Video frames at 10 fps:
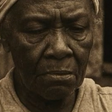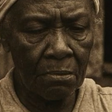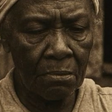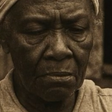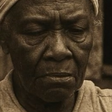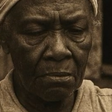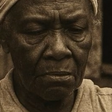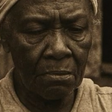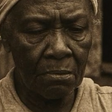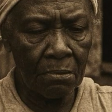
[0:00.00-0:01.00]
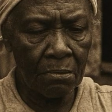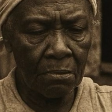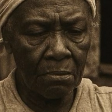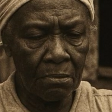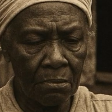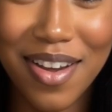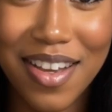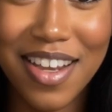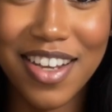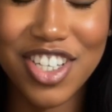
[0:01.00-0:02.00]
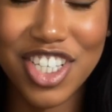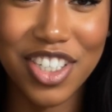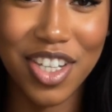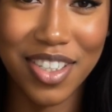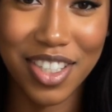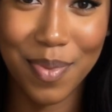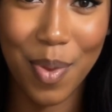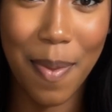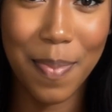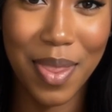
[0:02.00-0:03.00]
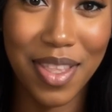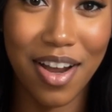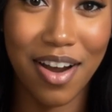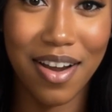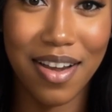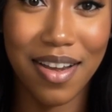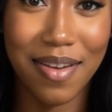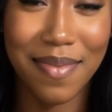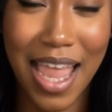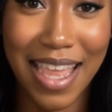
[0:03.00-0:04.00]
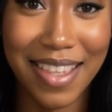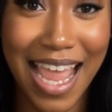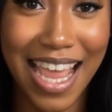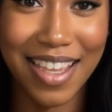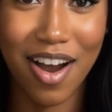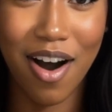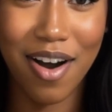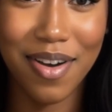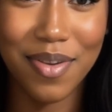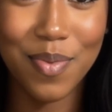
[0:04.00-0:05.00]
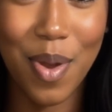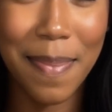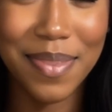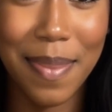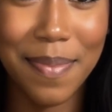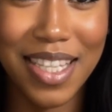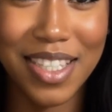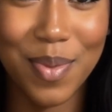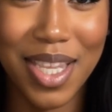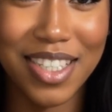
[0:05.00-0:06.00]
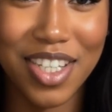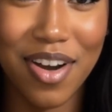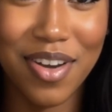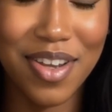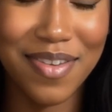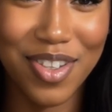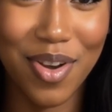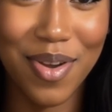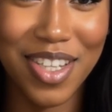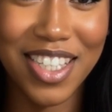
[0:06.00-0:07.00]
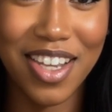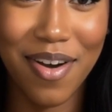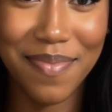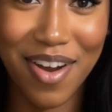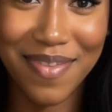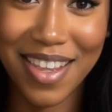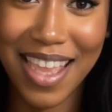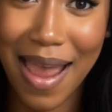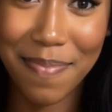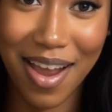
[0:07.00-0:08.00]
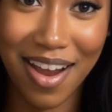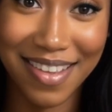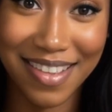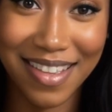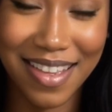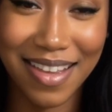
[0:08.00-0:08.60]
And when she left this world, she took the swamp with her. And that, y'all, wraps up this week's circle of stories here on Vivid Nightmares.